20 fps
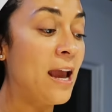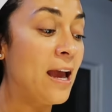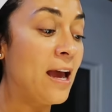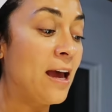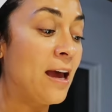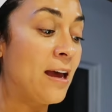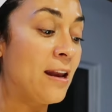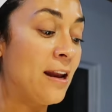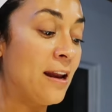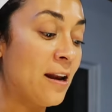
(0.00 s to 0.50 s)

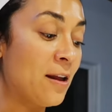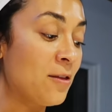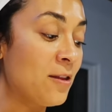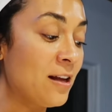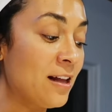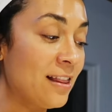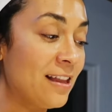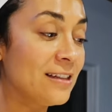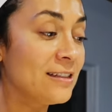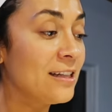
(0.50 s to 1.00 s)
And another
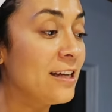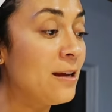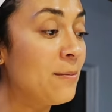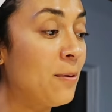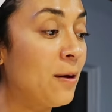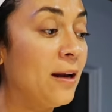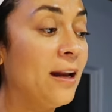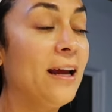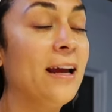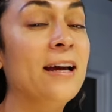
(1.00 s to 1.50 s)
thing I like to keep
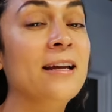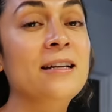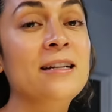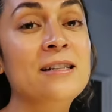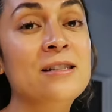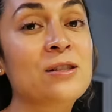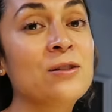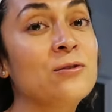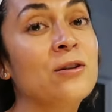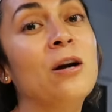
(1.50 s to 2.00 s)
on hand
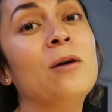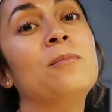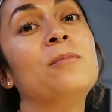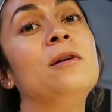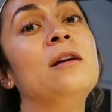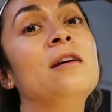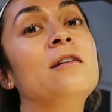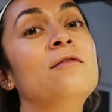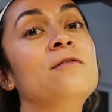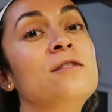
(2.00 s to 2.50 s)
is ground
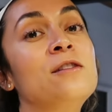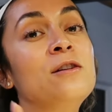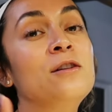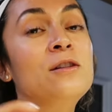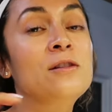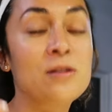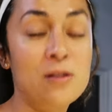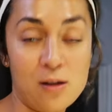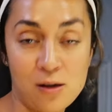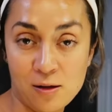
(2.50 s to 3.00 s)
beef. So you
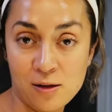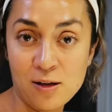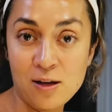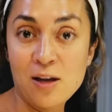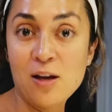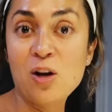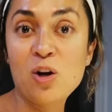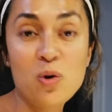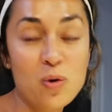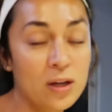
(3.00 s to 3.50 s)
saw
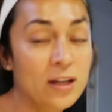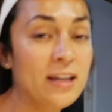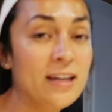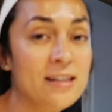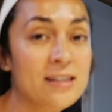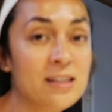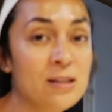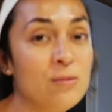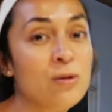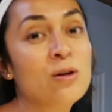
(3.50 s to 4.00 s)
quick
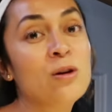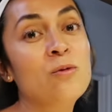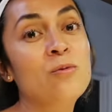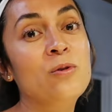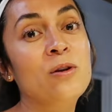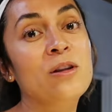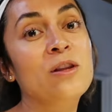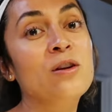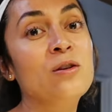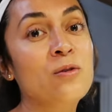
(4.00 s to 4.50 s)
easy meal
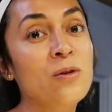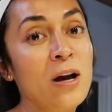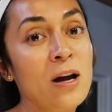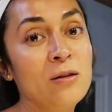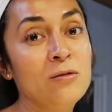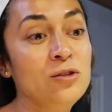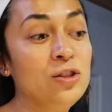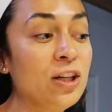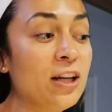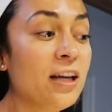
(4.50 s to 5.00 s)
with
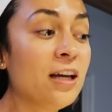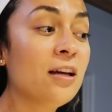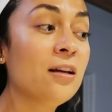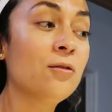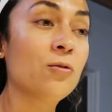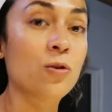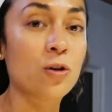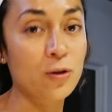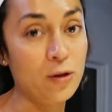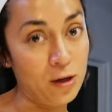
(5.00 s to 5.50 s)
ground chicken
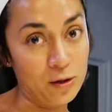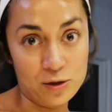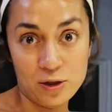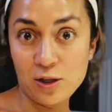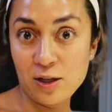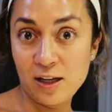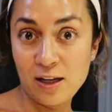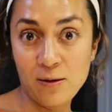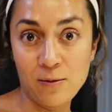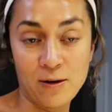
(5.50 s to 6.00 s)
or ground
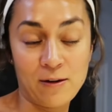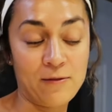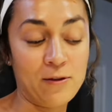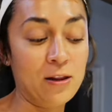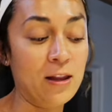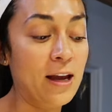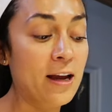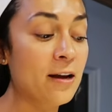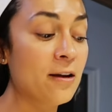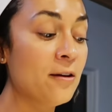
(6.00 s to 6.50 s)
turkey, whatever you
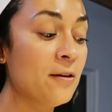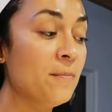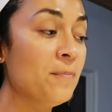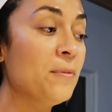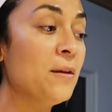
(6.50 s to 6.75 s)
like.